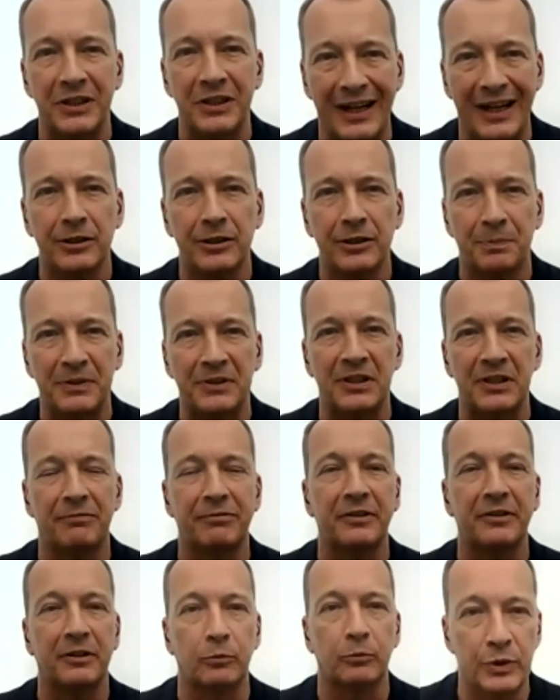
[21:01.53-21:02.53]
in
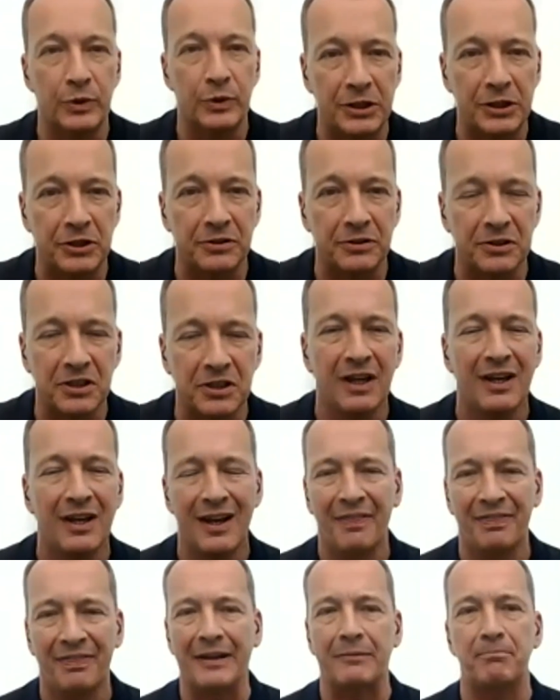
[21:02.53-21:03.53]
specific regions
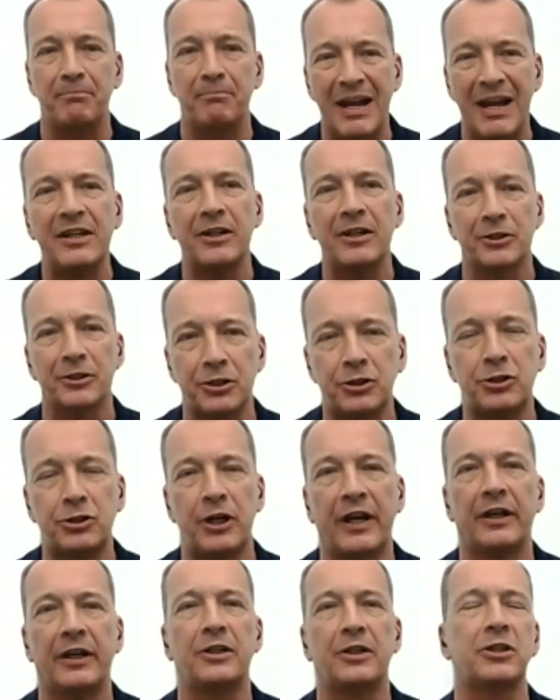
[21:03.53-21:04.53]
that made us
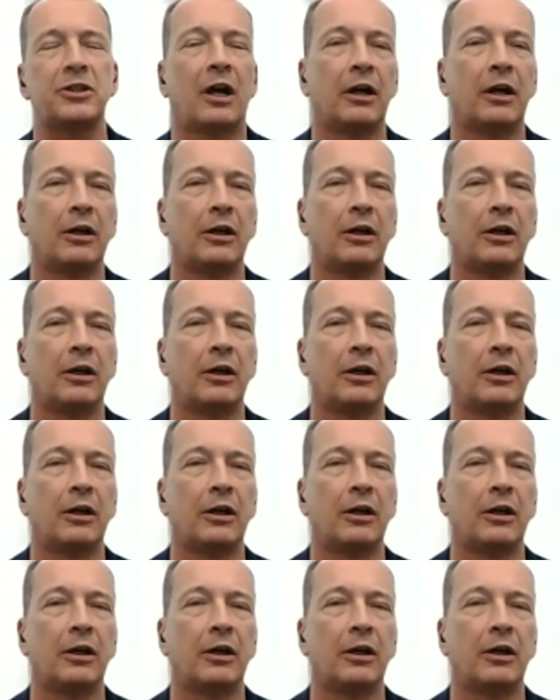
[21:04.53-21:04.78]
change our